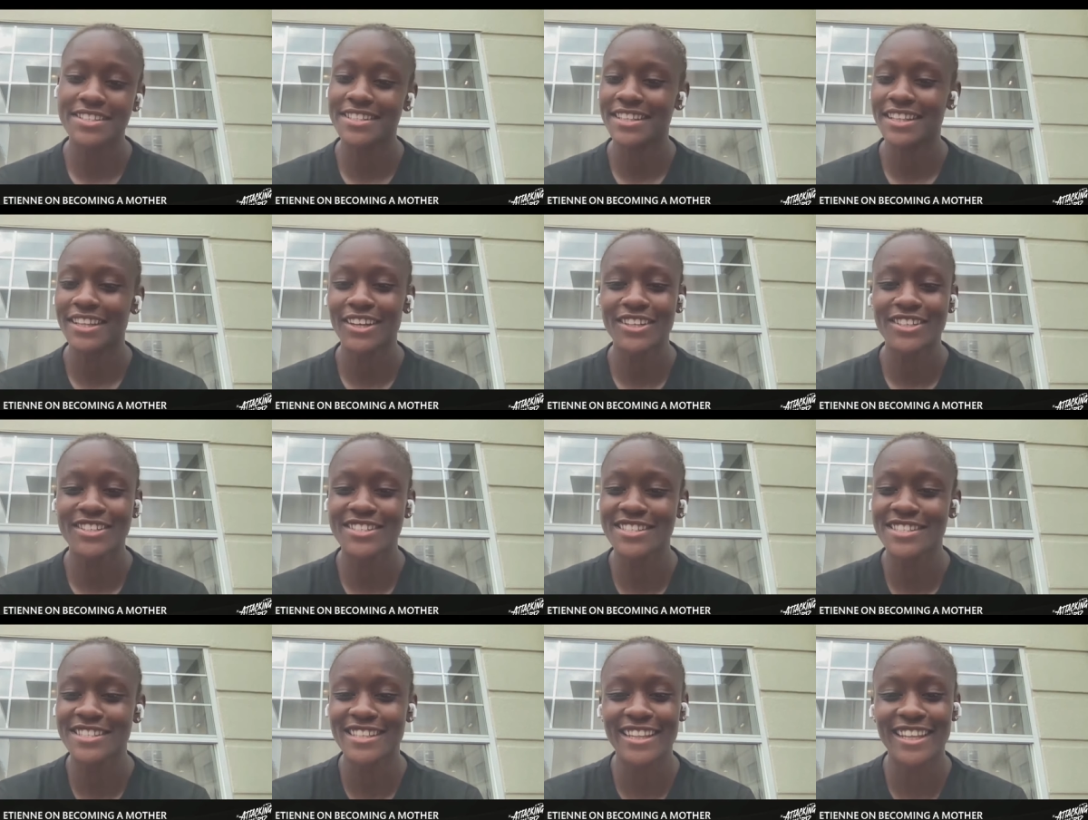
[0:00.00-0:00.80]
there's,
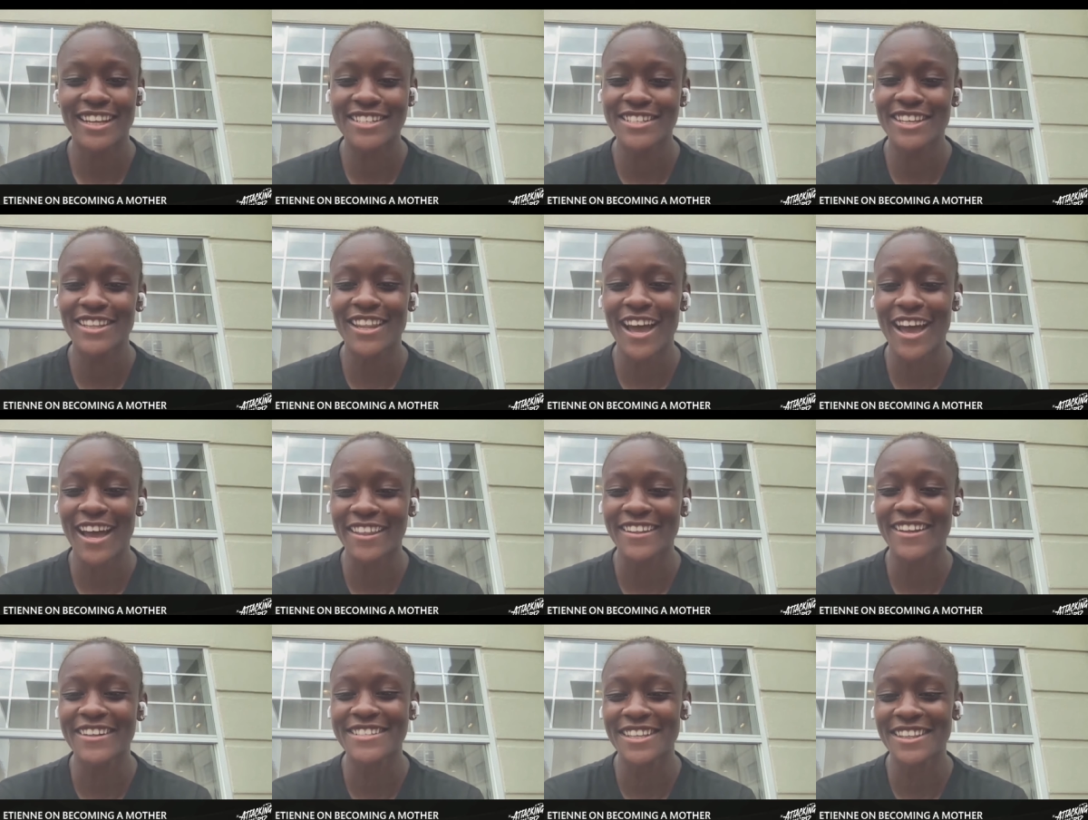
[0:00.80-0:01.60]
there's, there's a
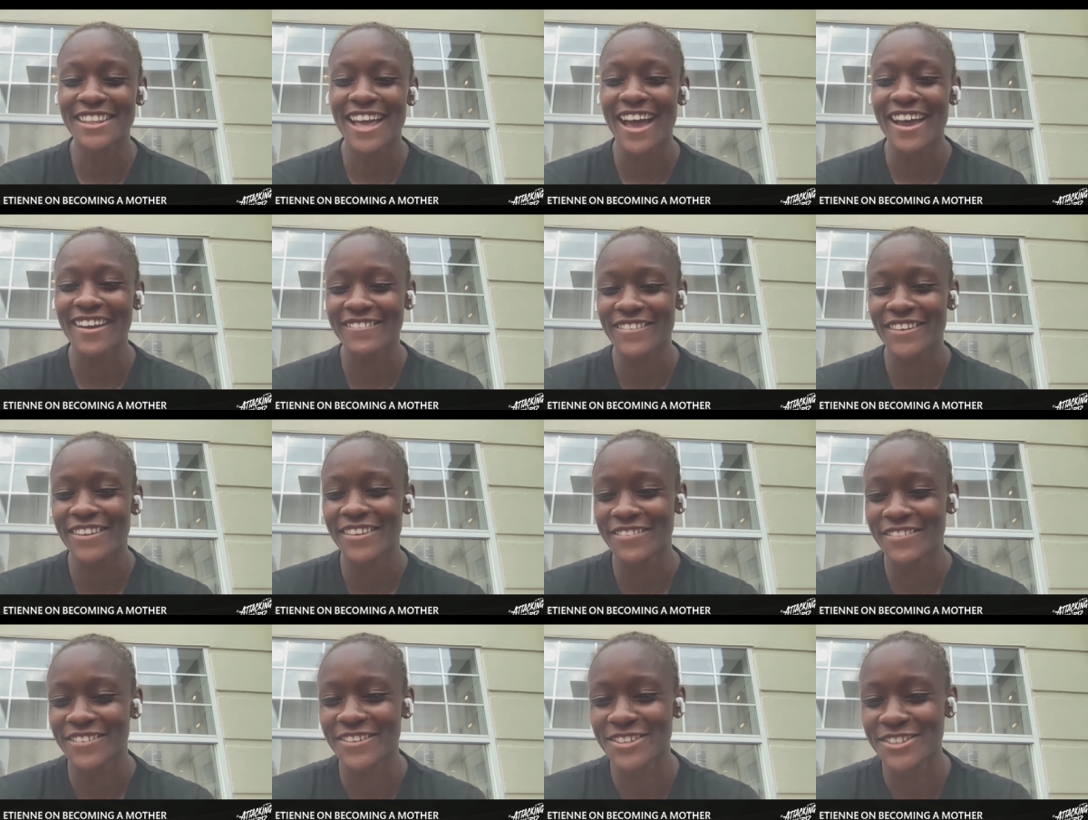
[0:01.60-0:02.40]
lot there's a lot
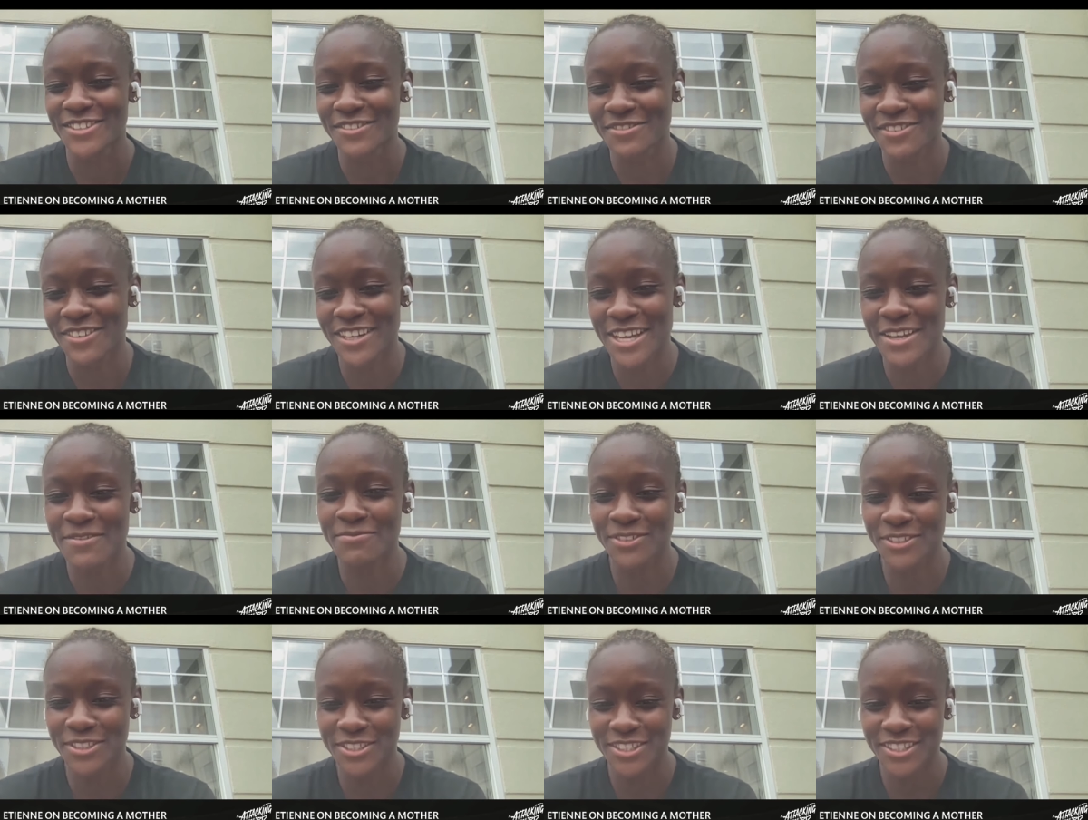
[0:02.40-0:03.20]
for the future
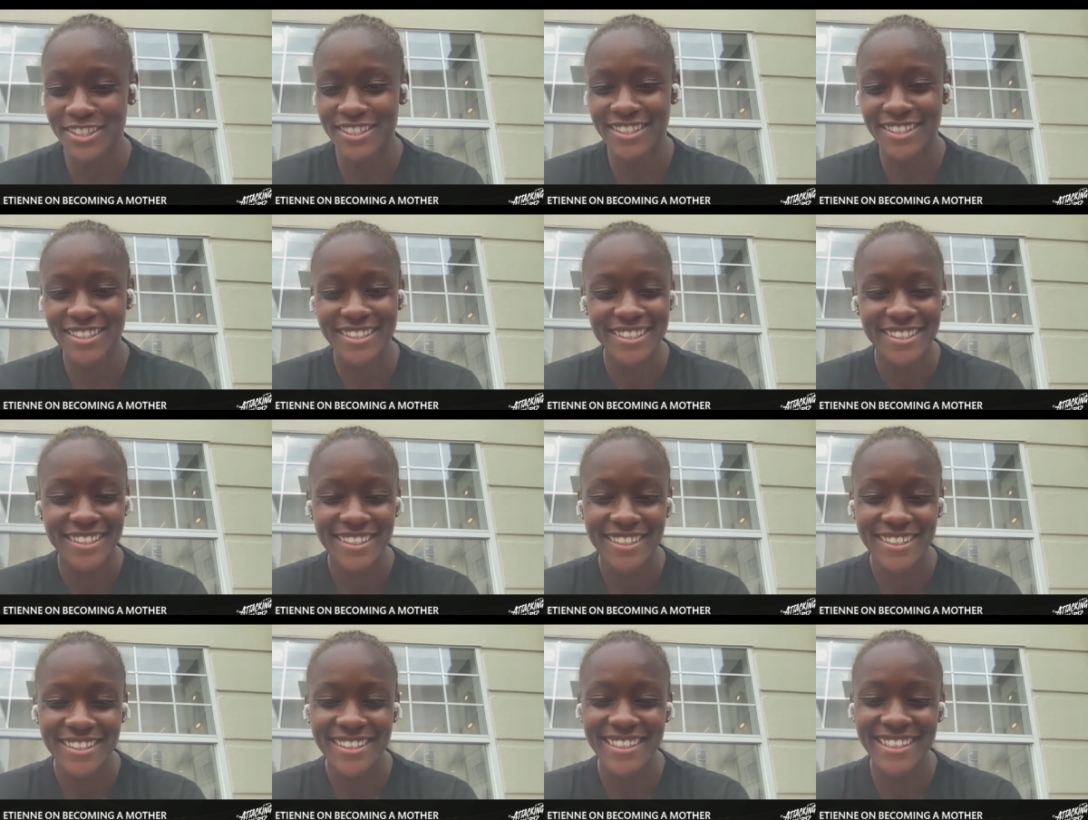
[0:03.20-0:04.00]
for All him, I hear sure. is